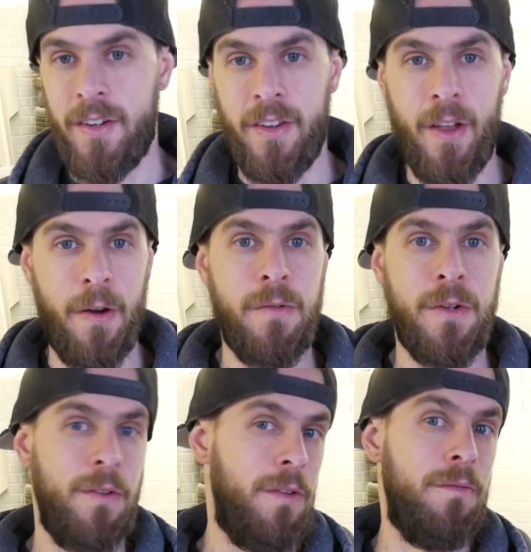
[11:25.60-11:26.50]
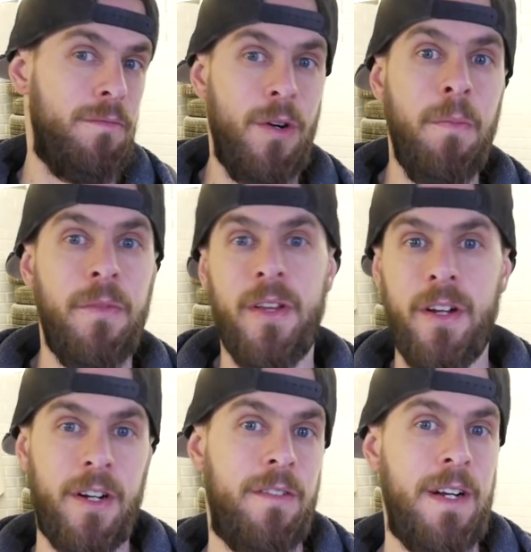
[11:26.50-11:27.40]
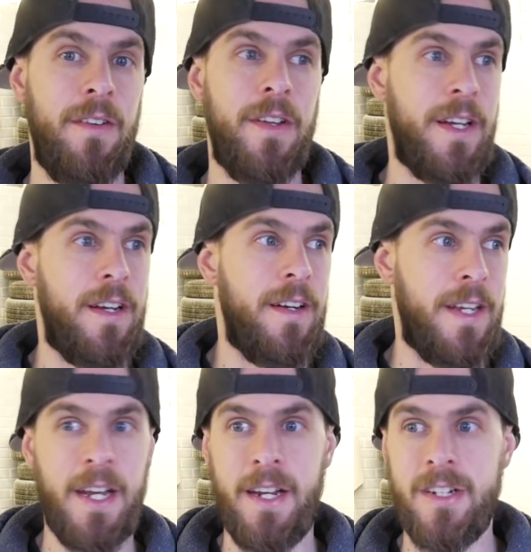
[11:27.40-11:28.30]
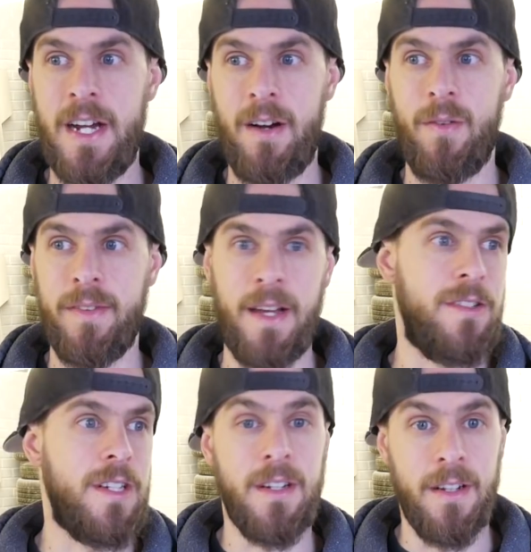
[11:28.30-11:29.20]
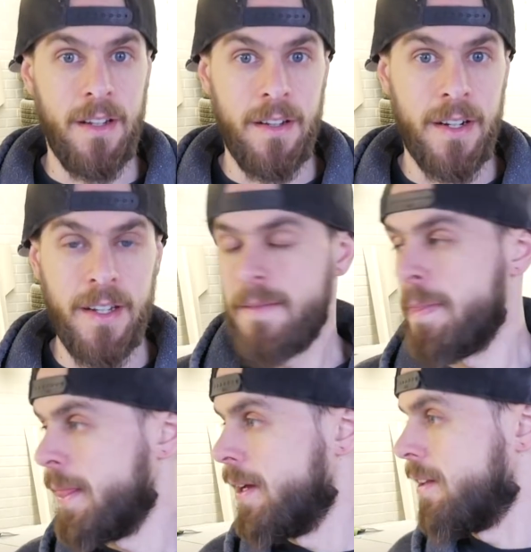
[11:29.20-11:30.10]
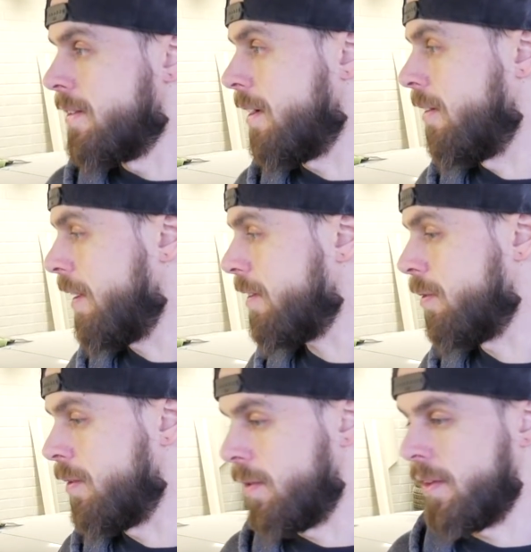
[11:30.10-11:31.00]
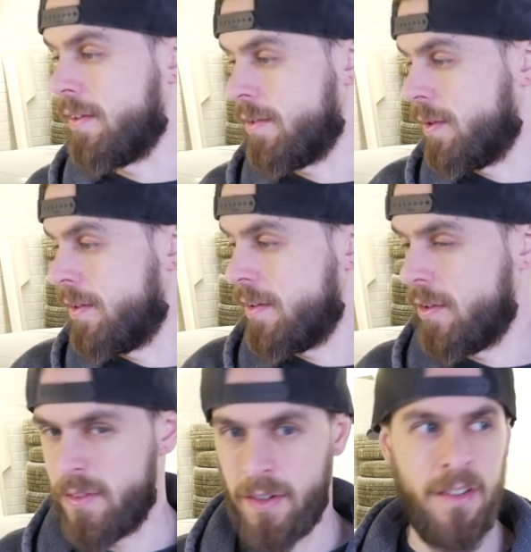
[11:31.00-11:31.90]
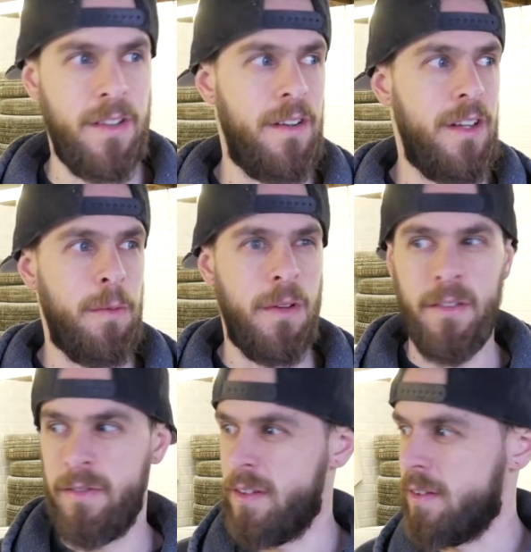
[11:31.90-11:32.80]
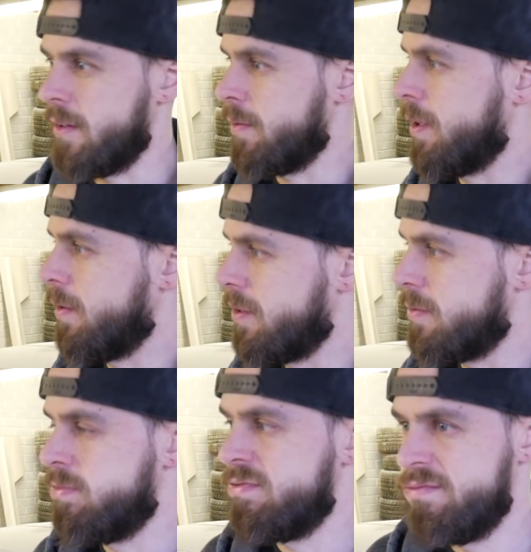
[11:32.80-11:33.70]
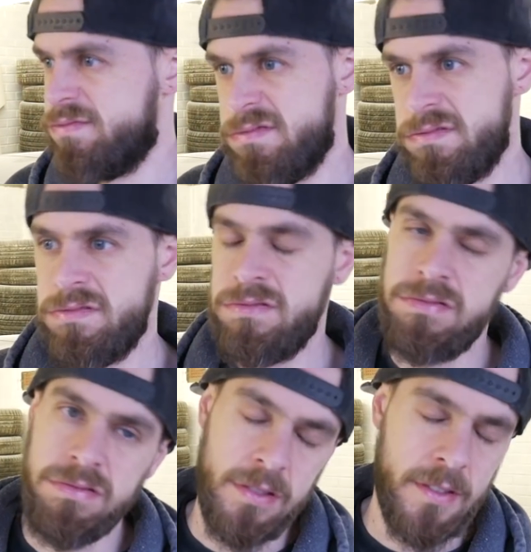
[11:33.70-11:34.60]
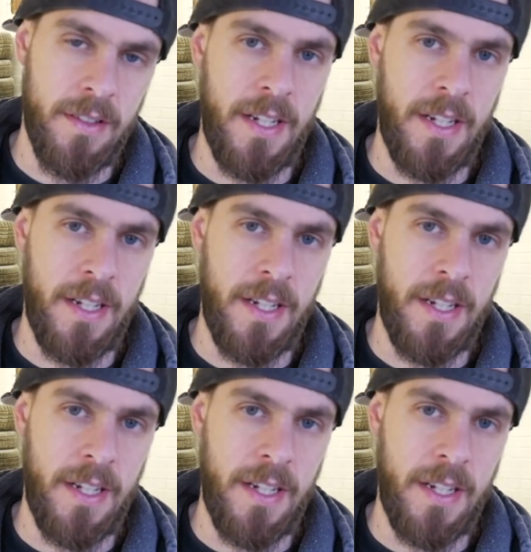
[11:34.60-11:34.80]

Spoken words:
no real room to look around it and kind of gauge how it's actually going to look. So that's one of the things I want to do. Obviously I've got to tidy up in here first as well, which is an